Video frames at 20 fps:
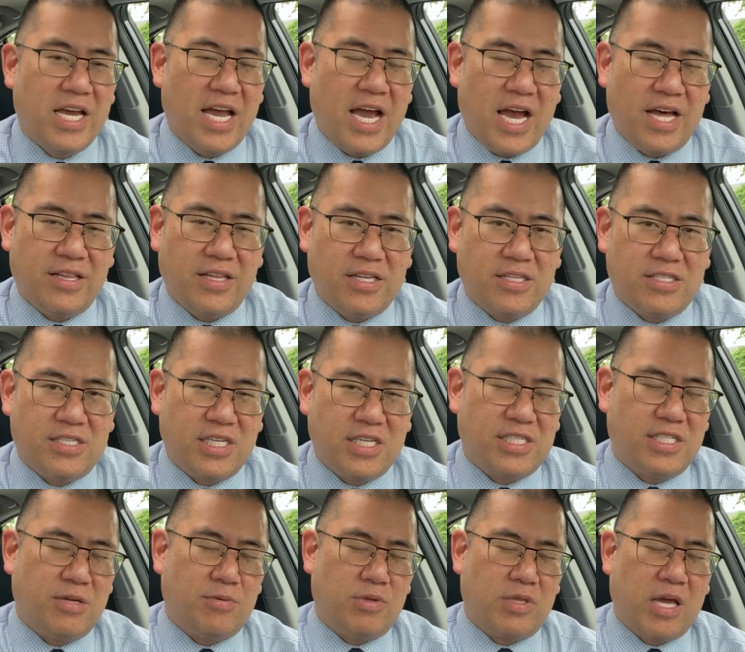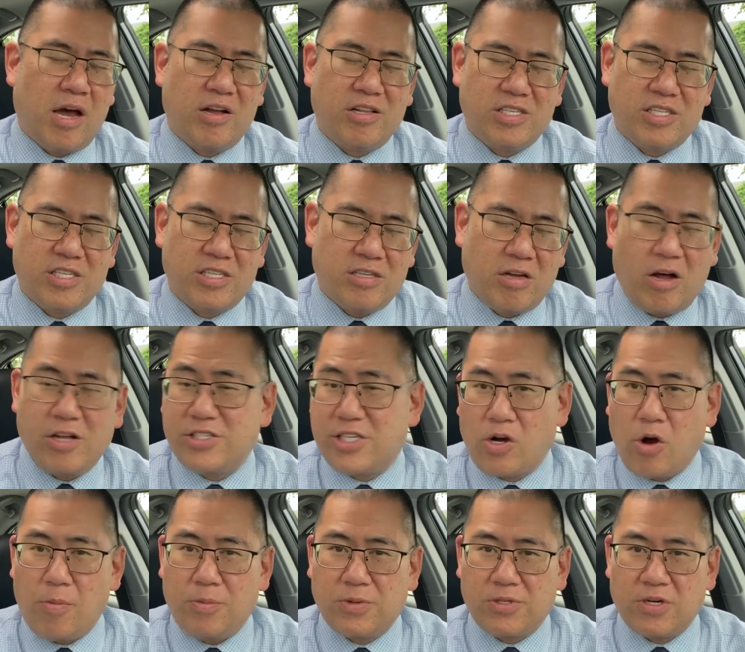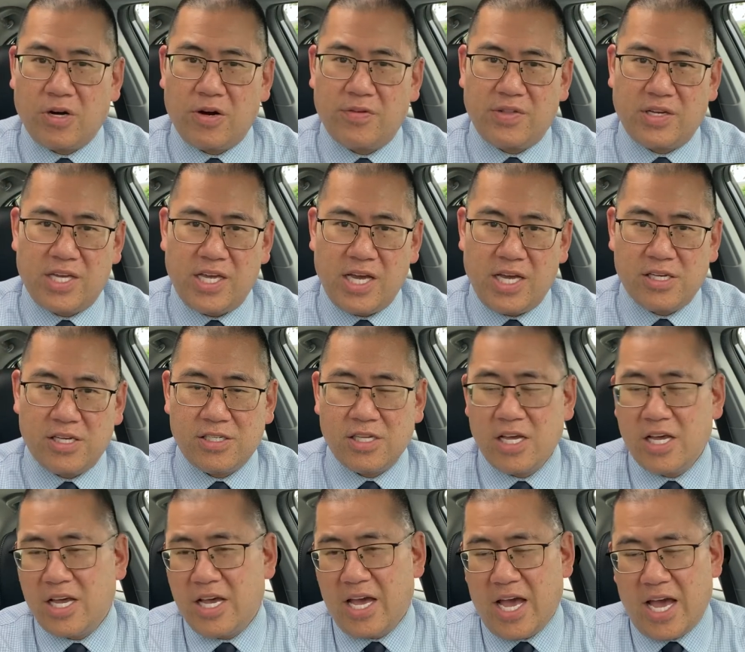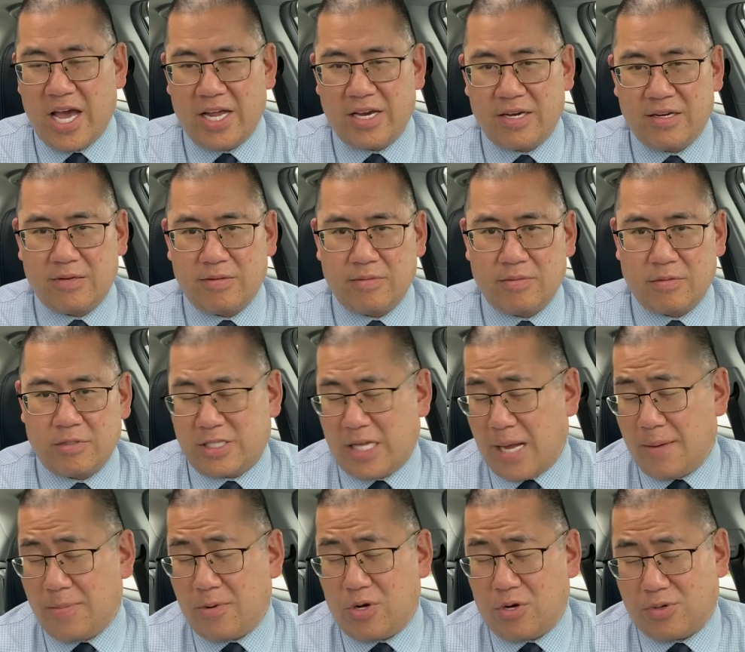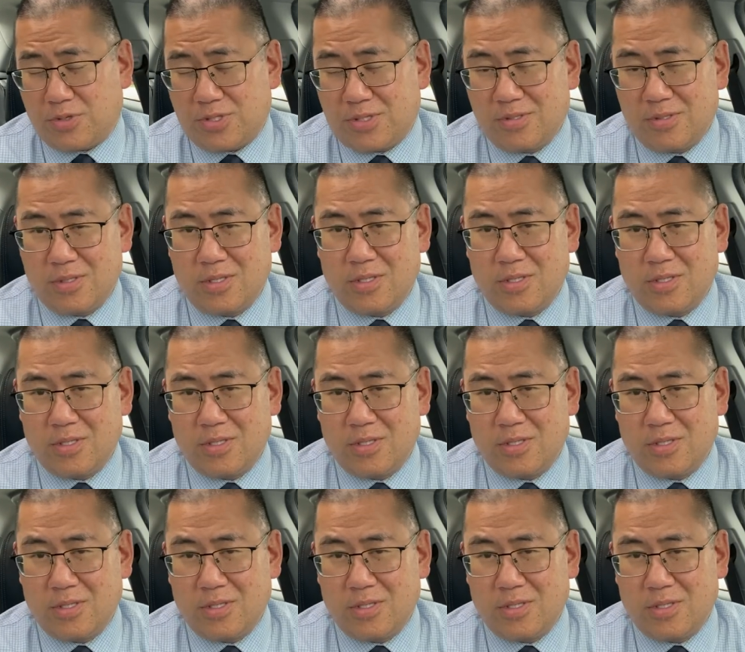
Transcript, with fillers: and then 16th with Anze Kopitar of the Kings. And Stamkos,